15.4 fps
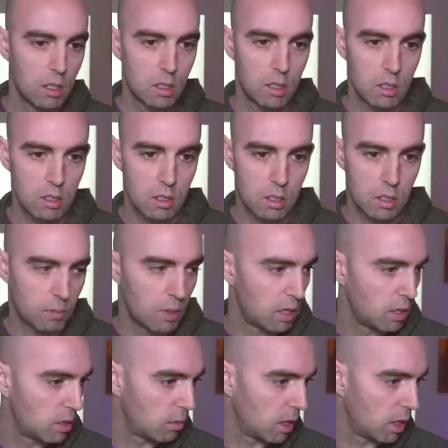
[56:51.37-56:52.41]
So how many
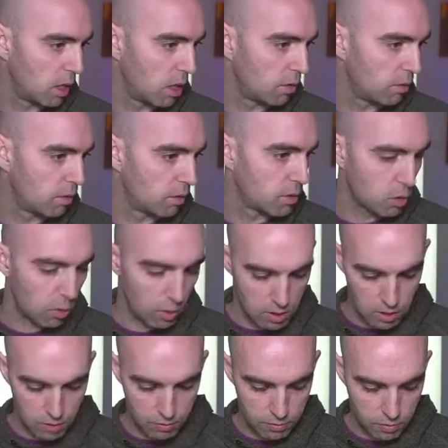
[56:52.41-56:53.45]
do we have? Of
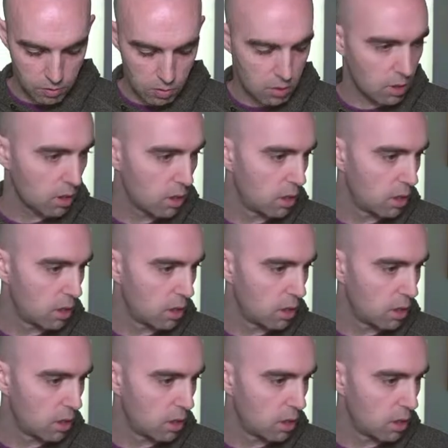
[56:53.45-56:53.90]
24